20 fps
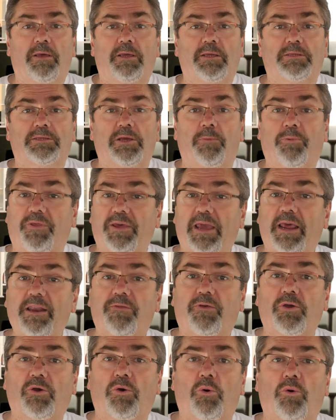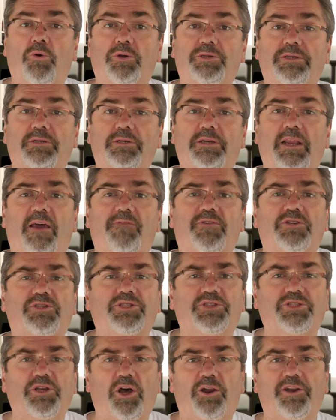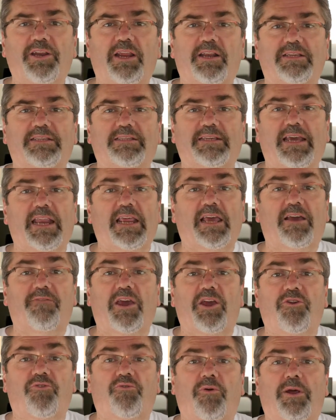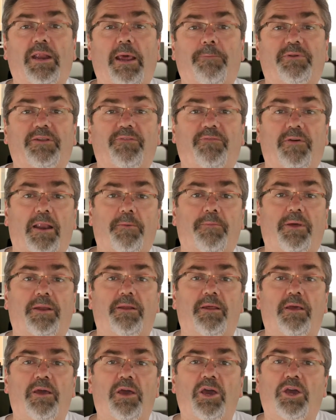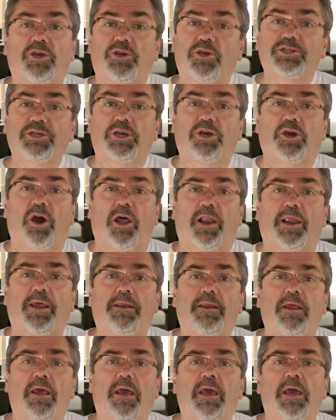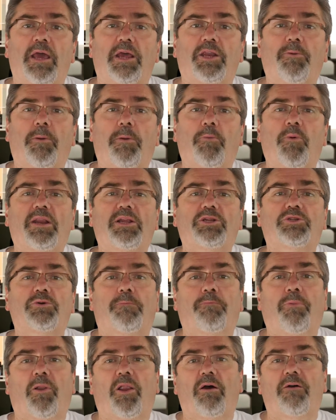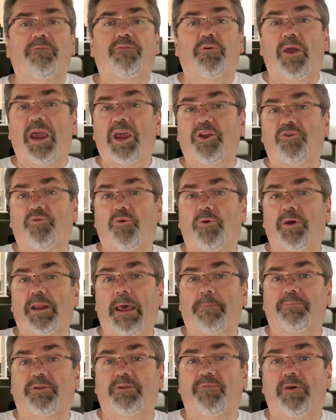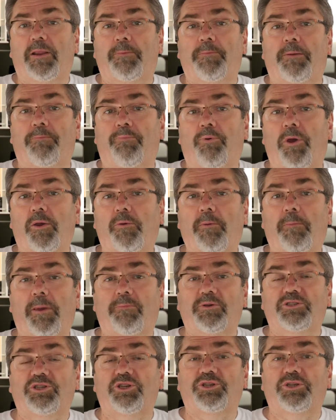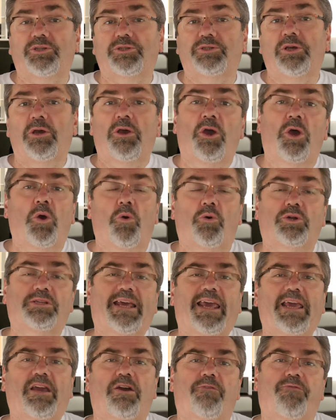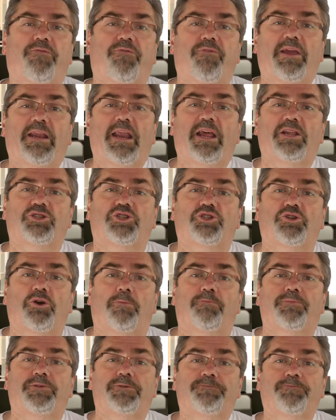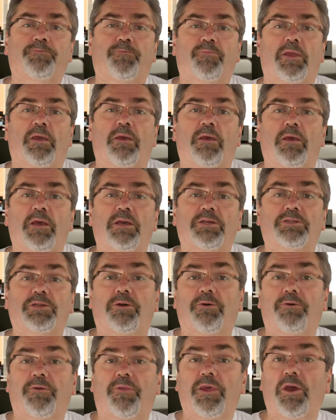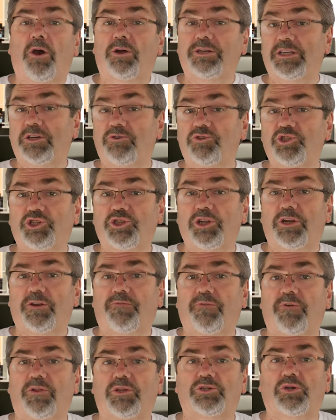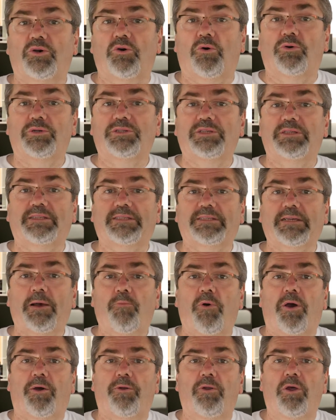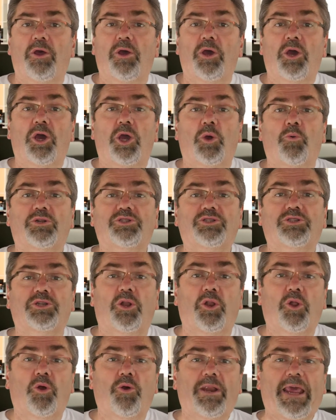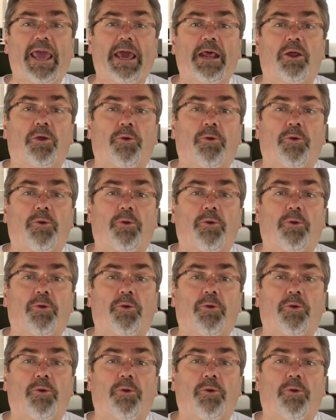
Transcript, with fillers: So by the end of the course, you'll have a solid understanding of Android app development using Kotlin, and you'll be ready to apply for Android app development programming positions or take on freelance jobs. So the ideal student for this course is someone who wants to learn how to